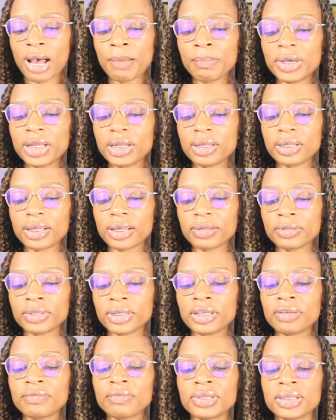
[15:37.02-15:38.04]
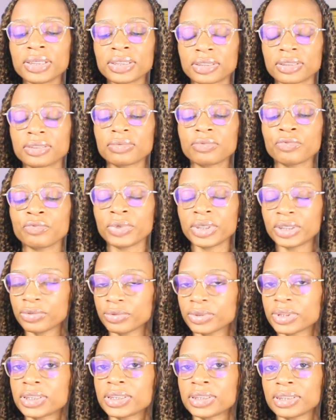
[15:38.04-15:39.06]
I'm gonna leave these
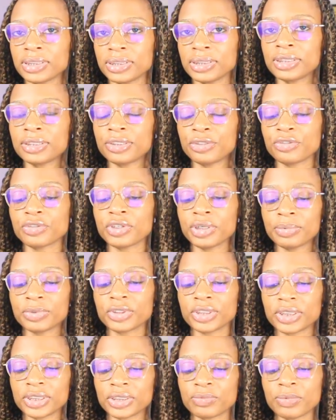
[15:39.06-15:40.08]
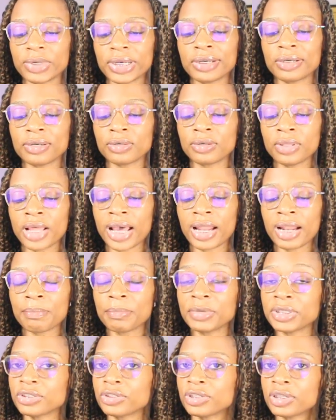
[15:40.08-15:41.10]
resources in the description as well that I
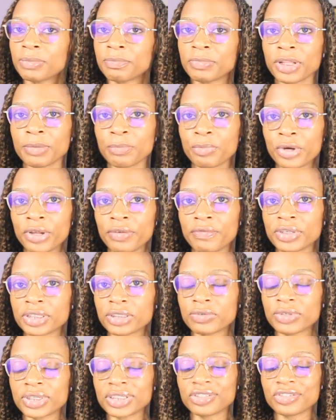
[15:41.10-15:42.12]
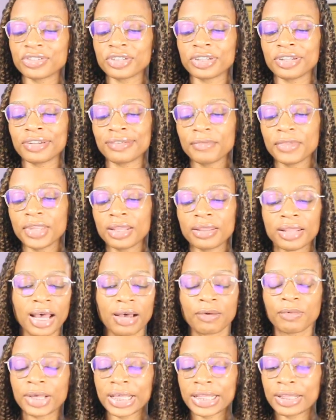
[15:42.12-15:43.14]
mentioned in the previous question, and
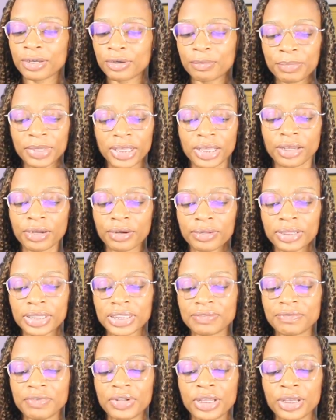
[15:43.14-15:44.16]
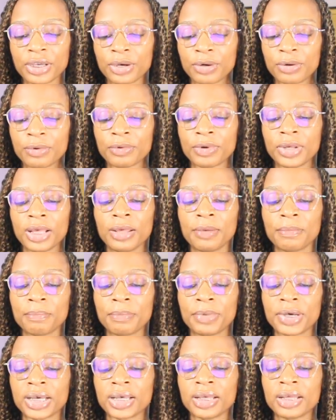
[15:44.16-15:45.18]
that way they'll be here in this video.
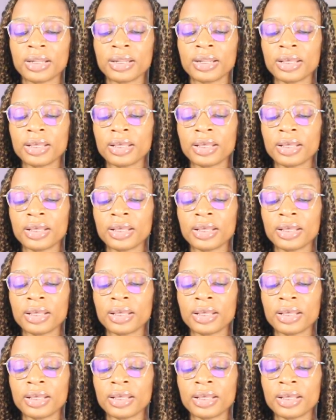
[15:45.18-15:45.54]
But